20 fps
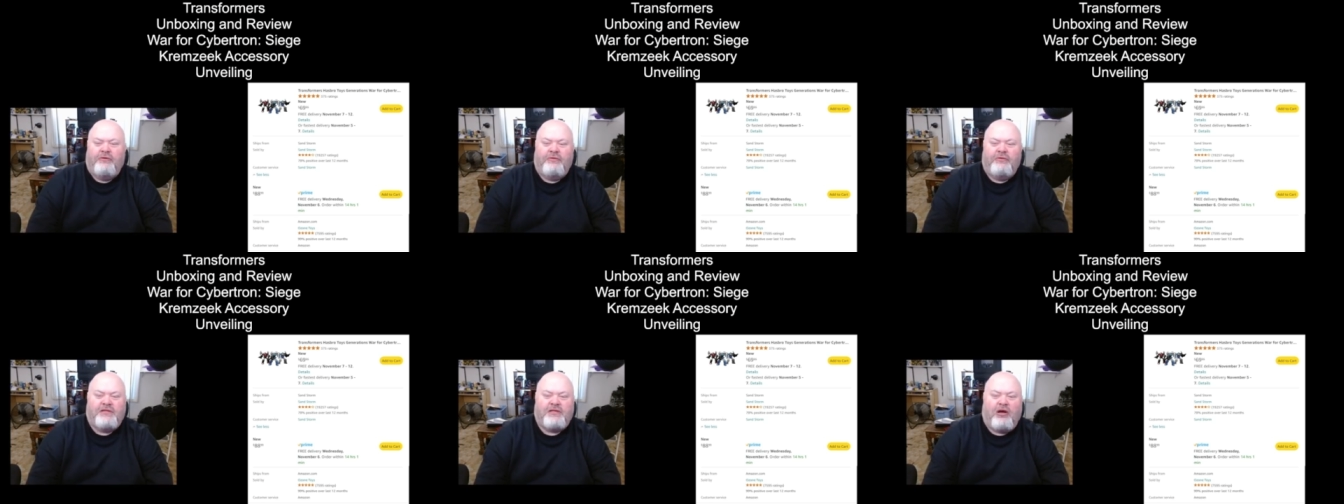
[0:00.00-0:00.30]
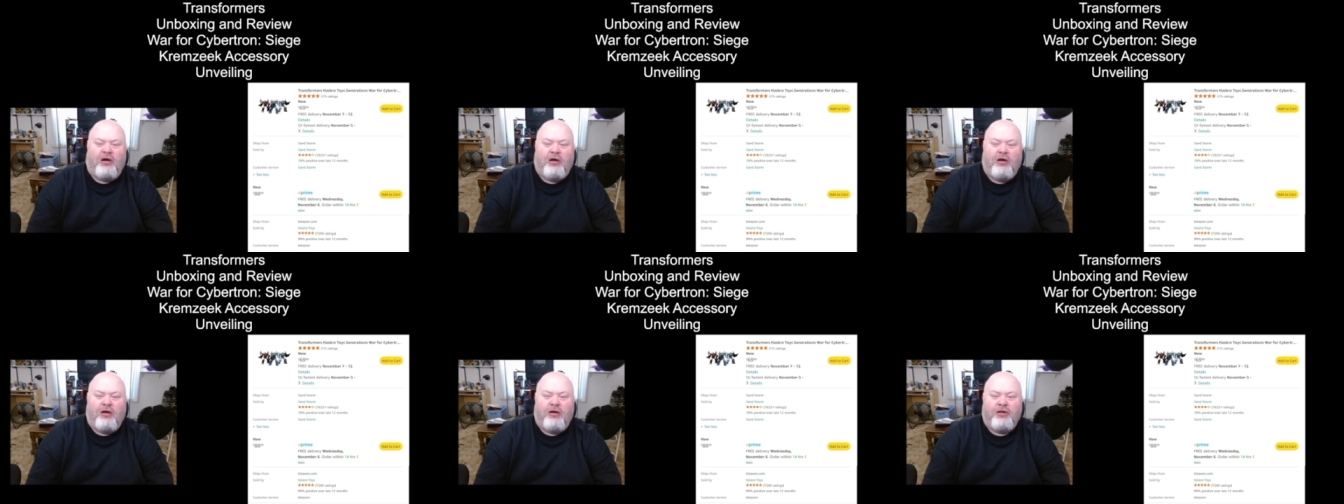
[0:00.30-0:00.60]
was
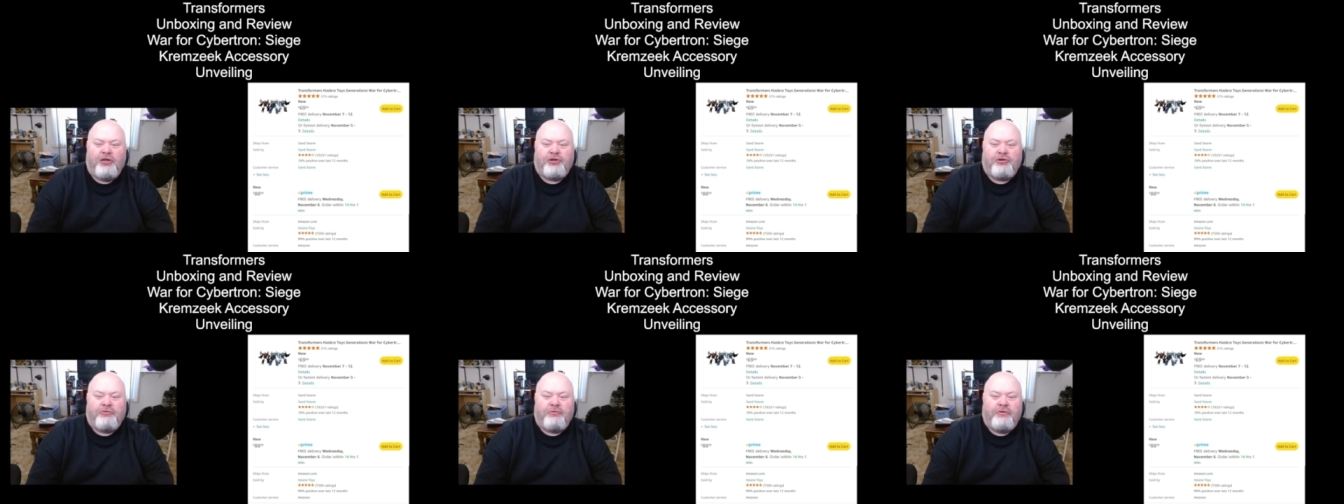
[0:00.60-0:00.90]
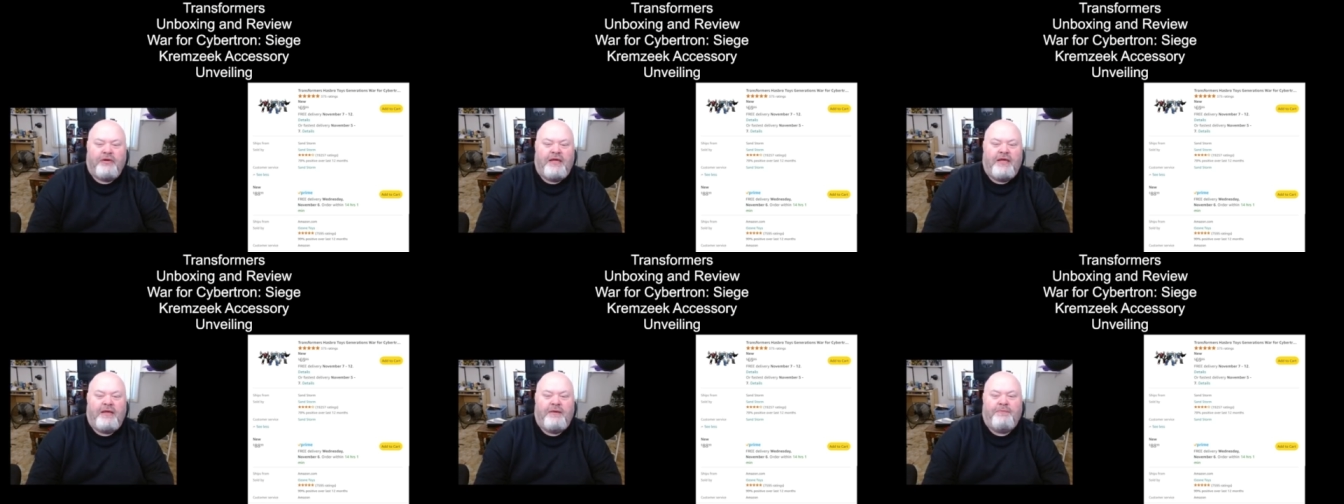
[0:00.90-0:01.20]
all
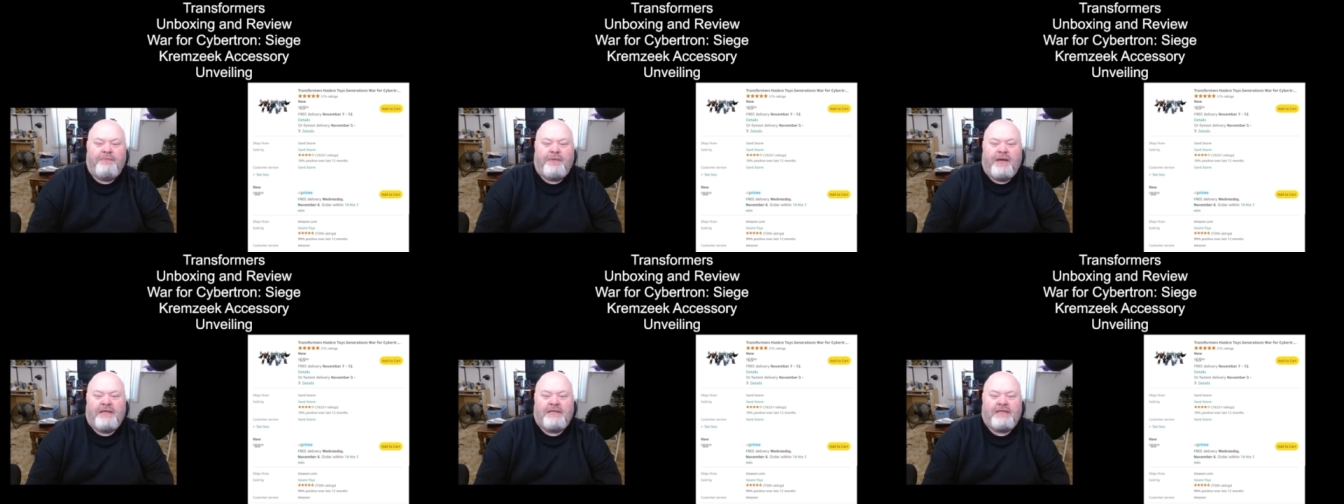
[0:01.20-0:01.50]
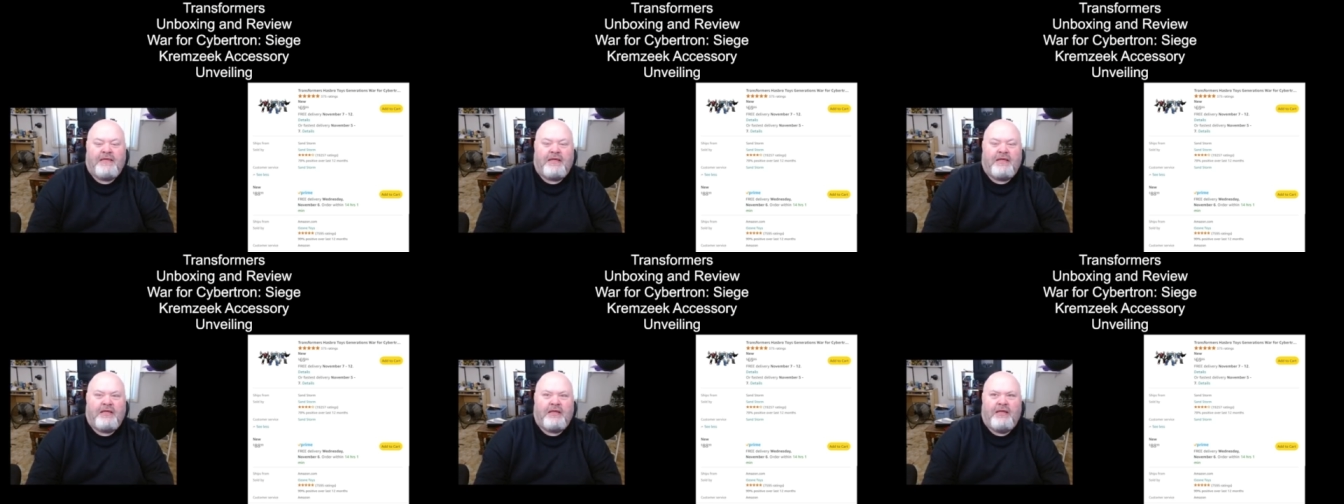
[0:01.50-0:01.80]
three
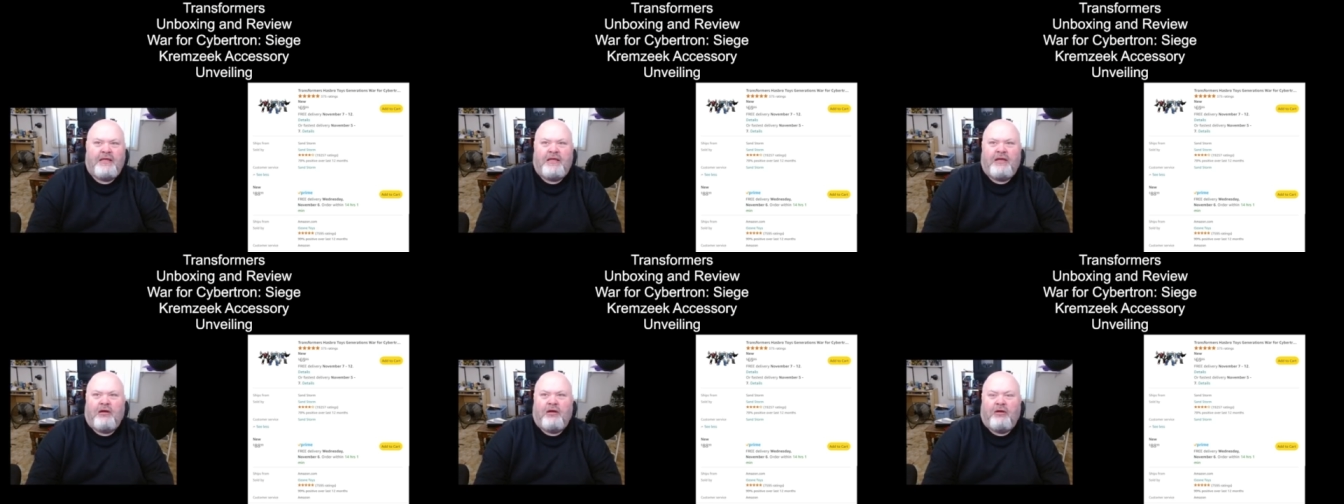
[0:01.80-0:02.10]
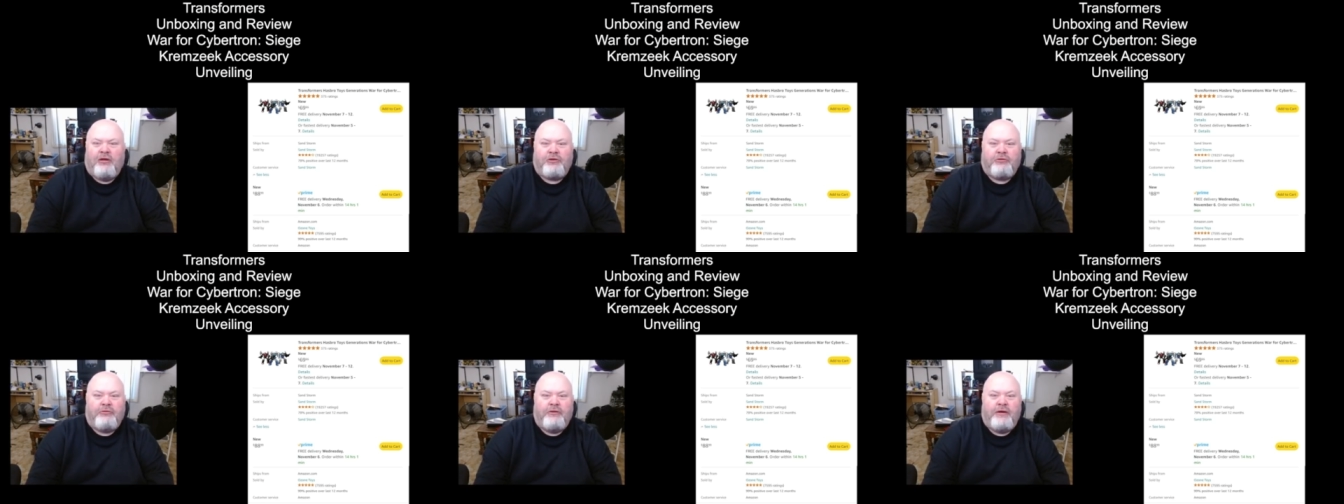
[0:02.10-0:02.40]
basically
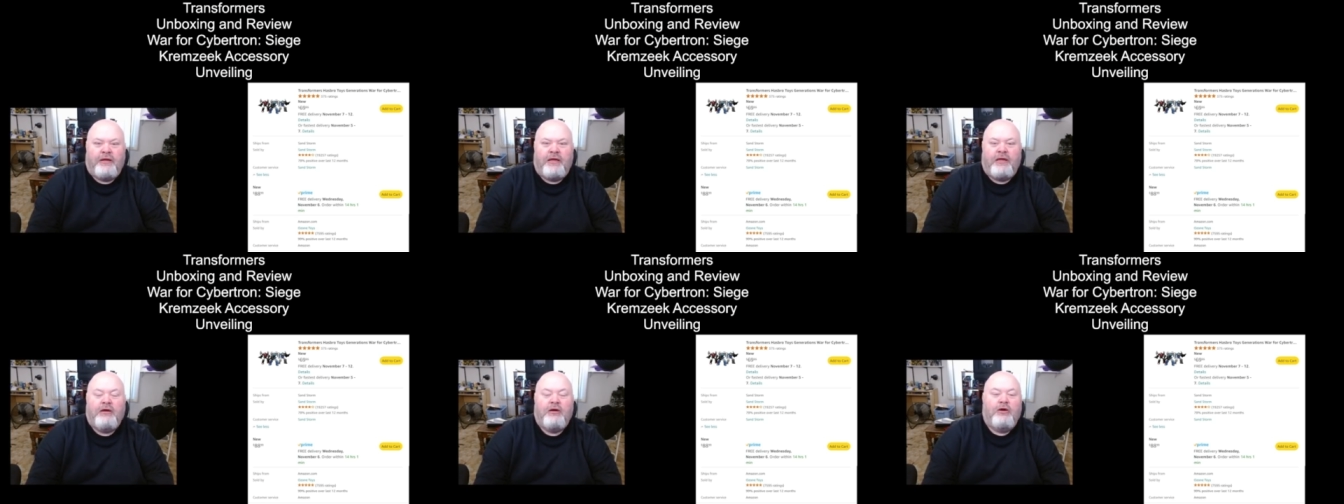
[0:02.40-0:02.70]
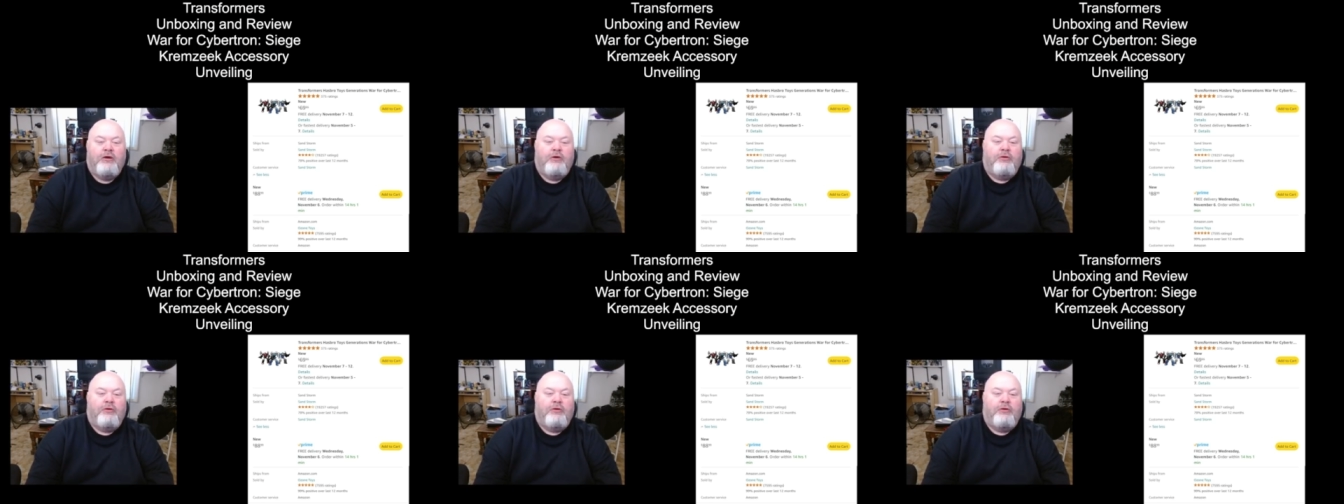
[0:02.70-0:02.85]
all three